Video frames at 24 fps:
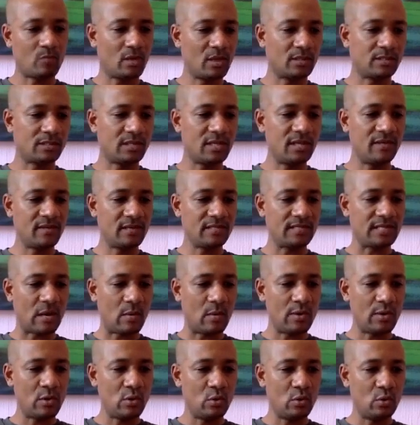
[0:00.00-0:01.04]
Stevens, how
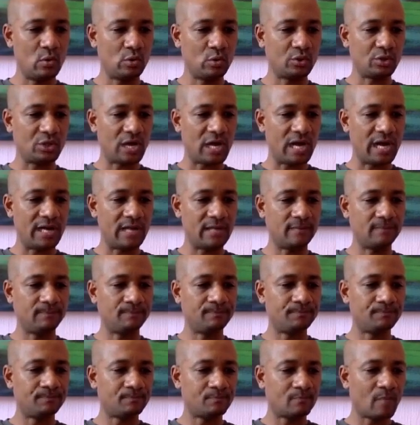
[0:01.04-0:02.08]
are you? Lujan,
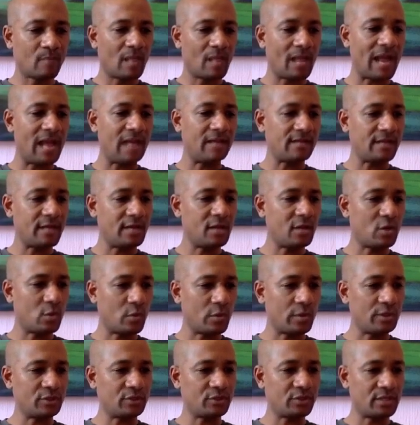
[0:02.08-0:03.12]
guys, any
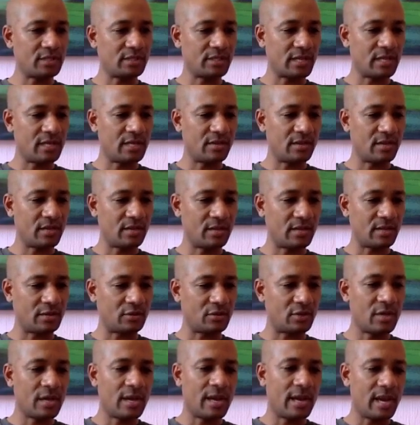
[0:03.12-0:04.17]
questions? Any
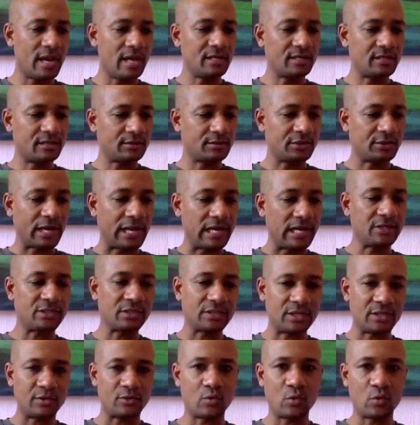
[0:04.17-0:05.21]
challenge
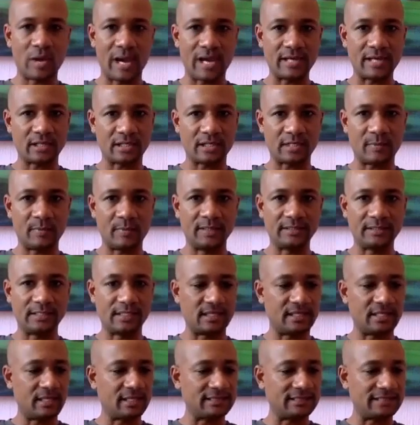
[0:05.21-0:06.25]
that you guys are
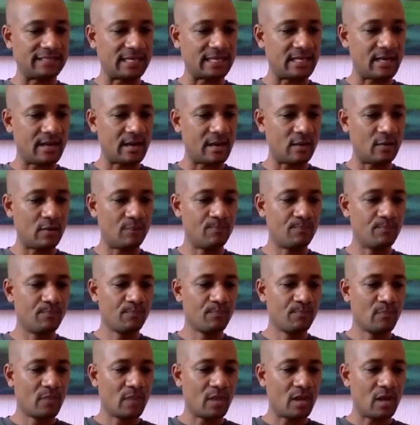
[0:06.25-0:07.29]
experiencing right now
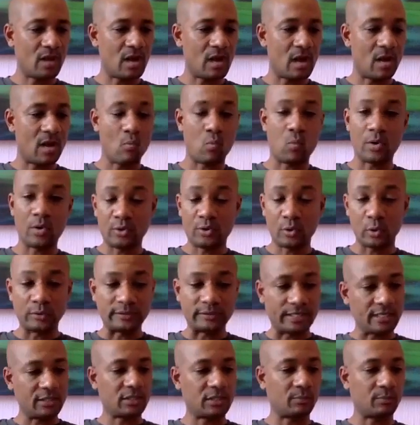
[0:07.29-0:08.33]
with your
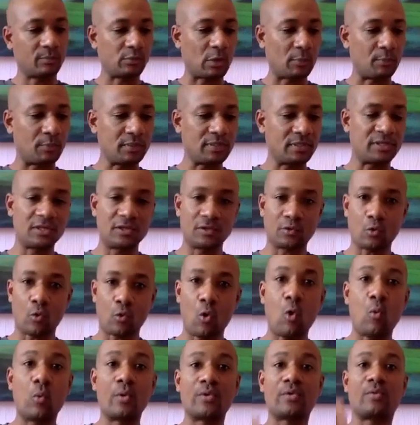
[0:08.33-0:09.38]
rental properties
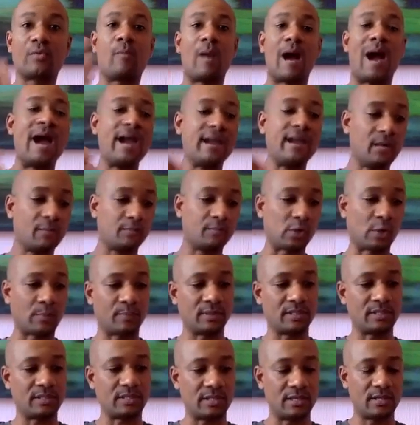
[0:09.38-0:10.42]
or with buying a
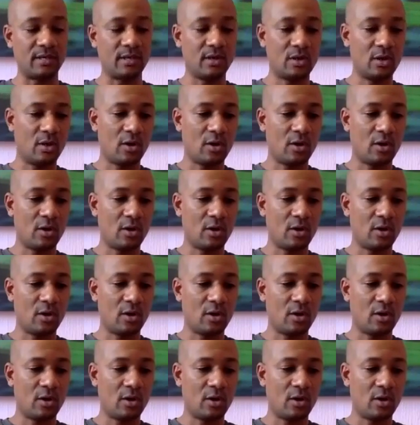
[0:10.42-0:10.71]
property?